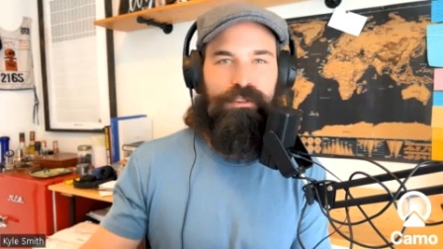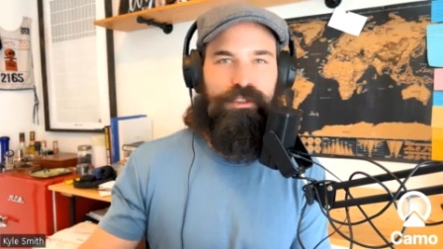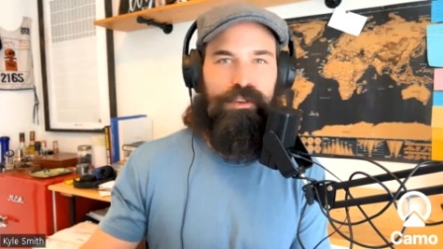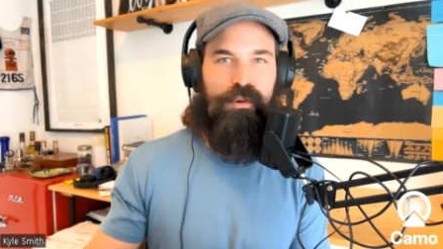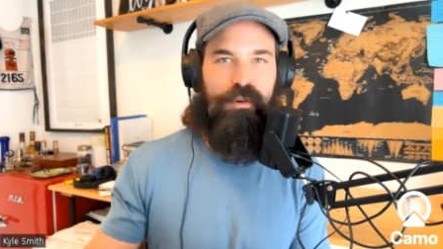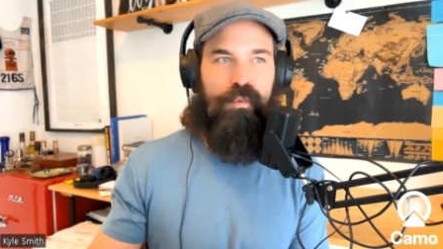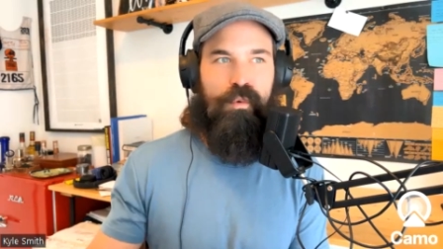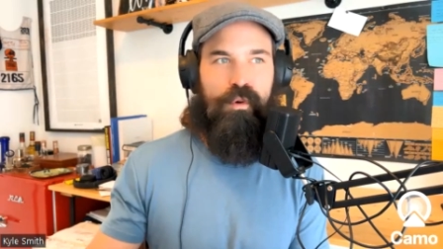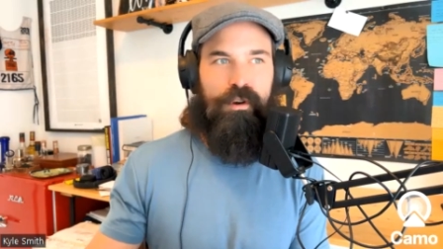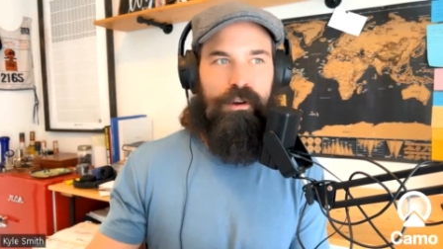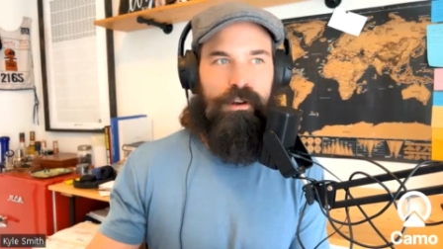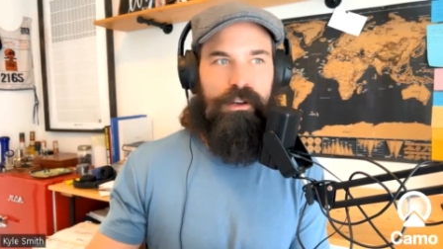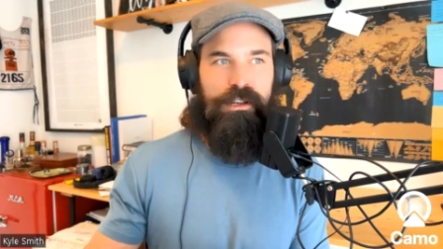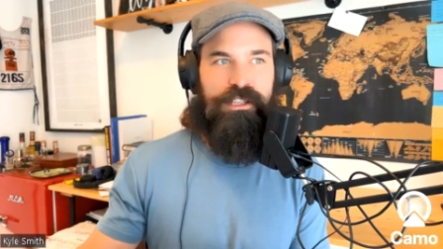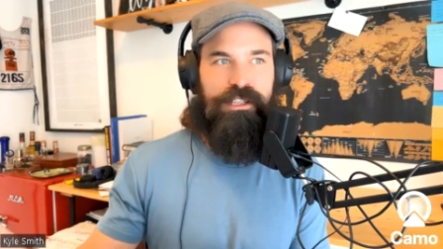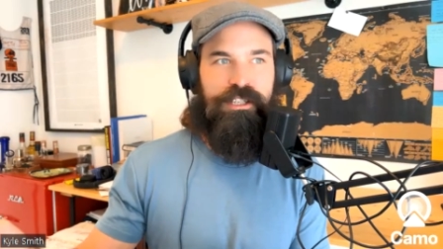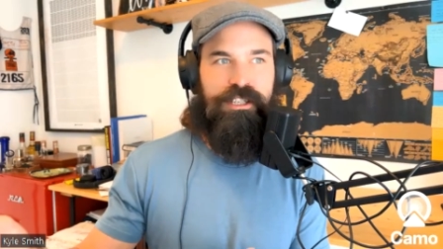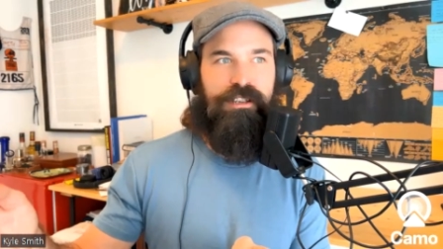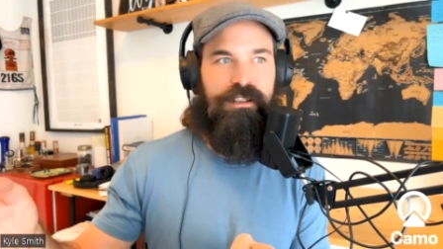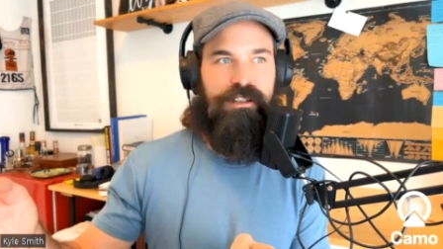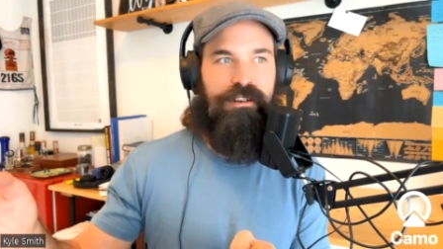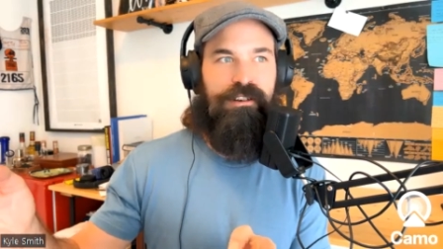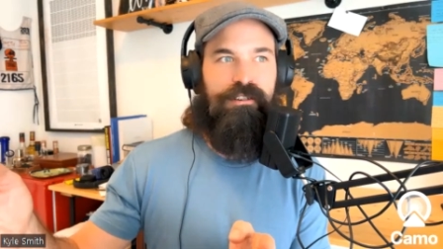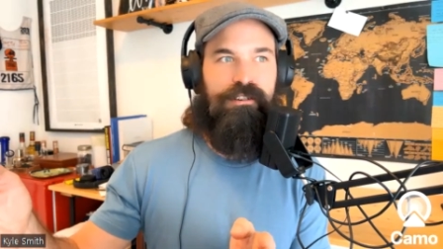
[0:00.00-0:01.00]
towards
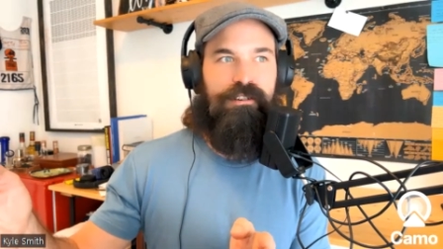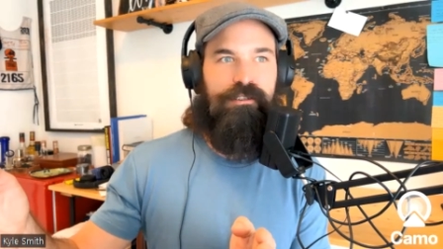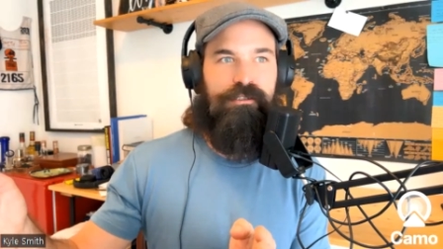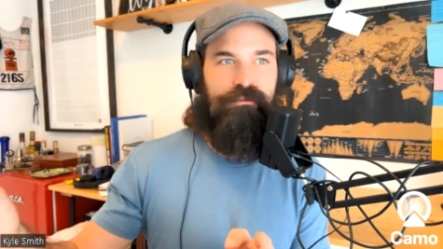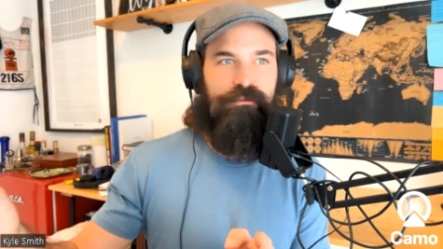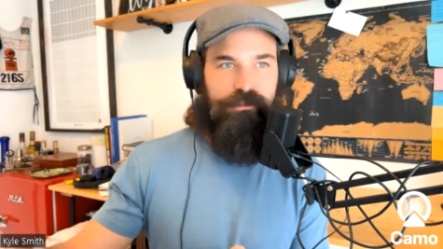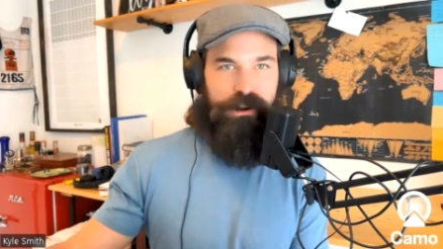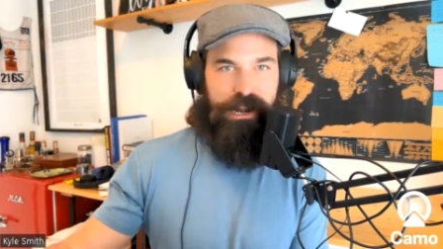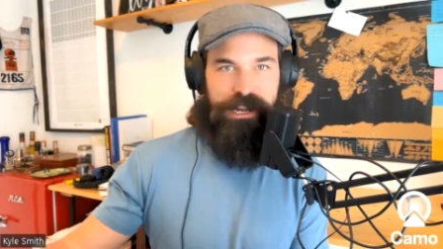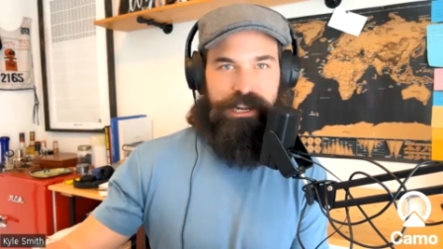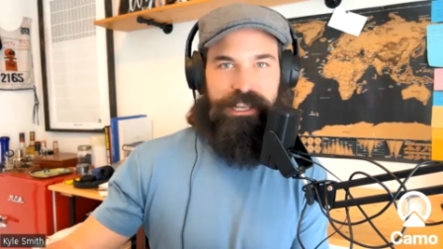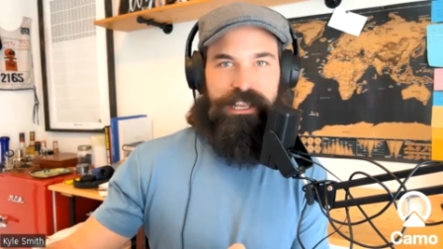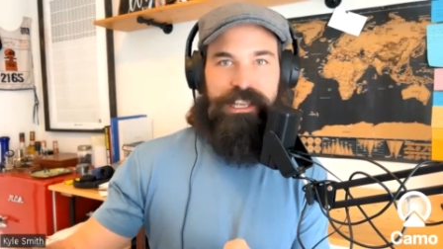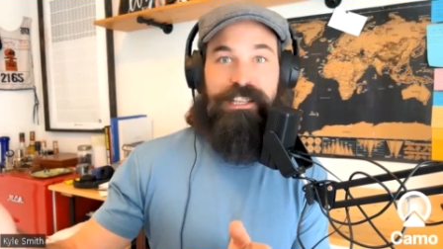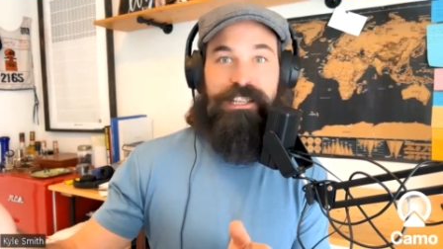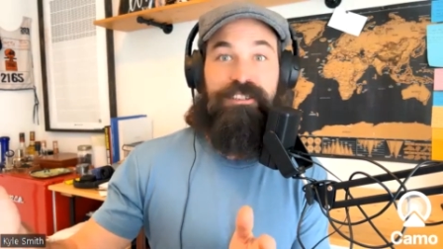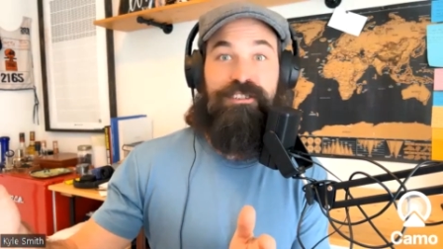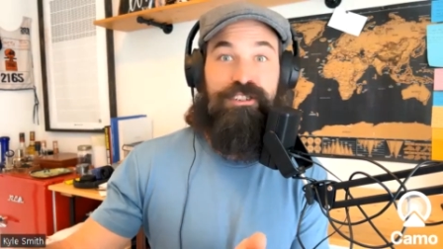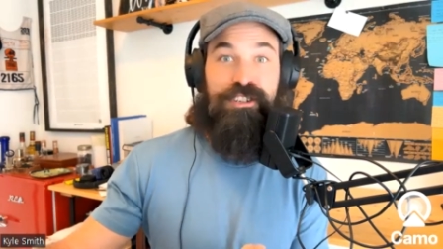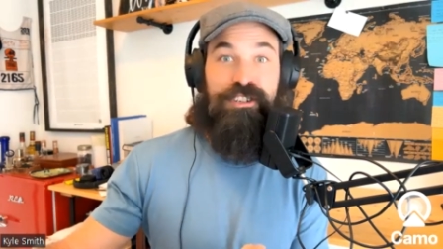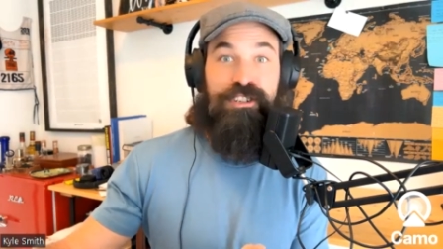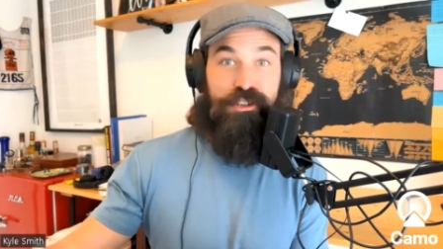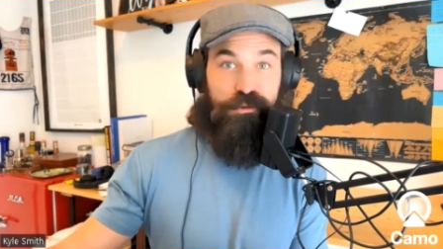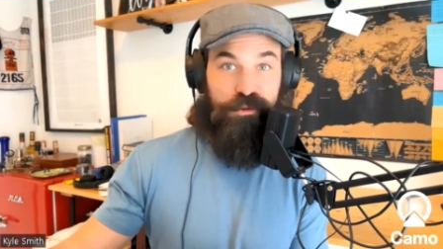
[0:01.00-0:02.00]
writing his
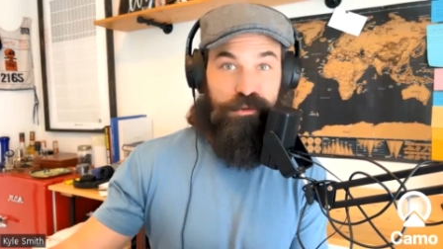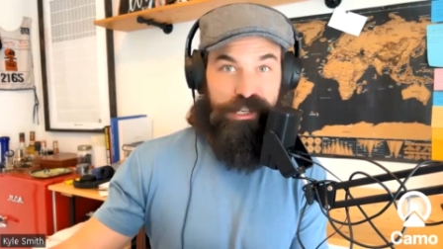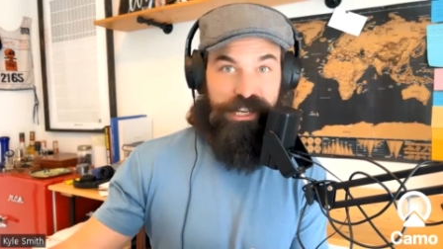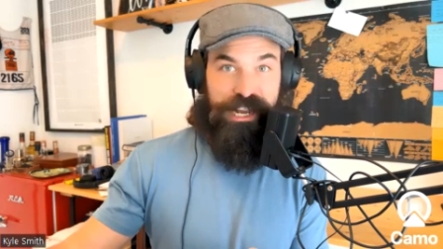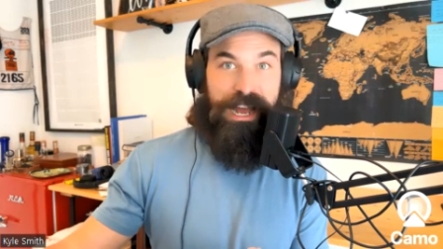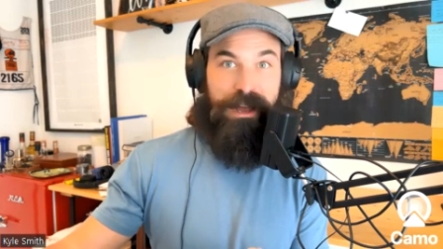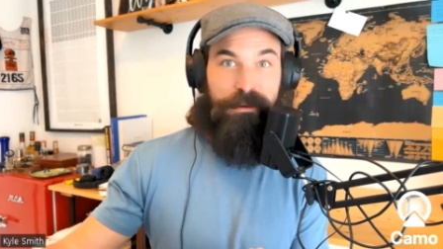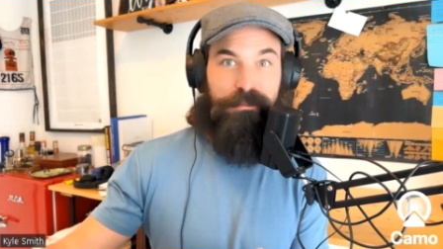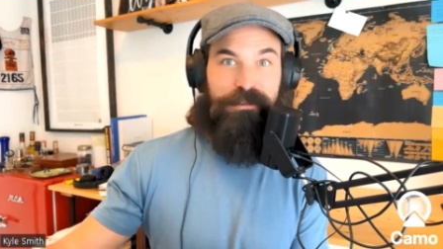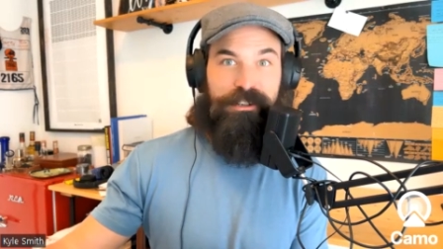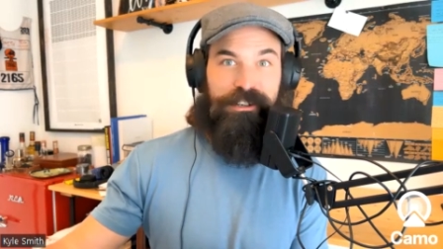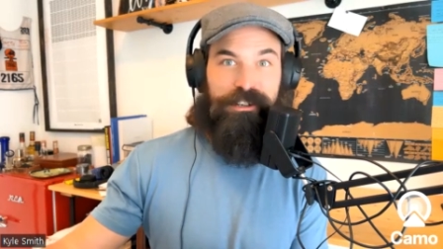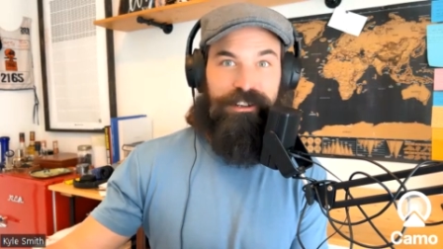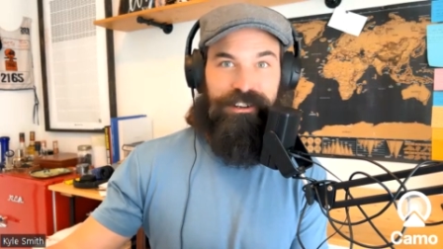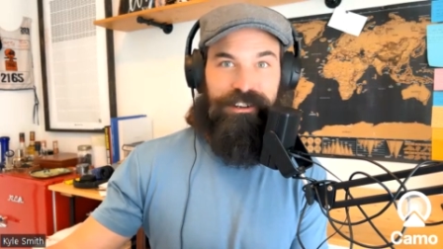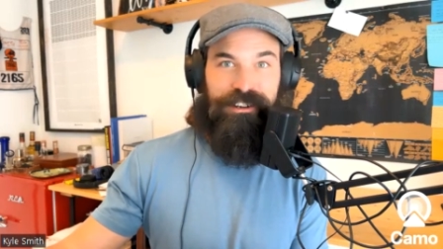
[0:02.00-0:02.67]
new chapter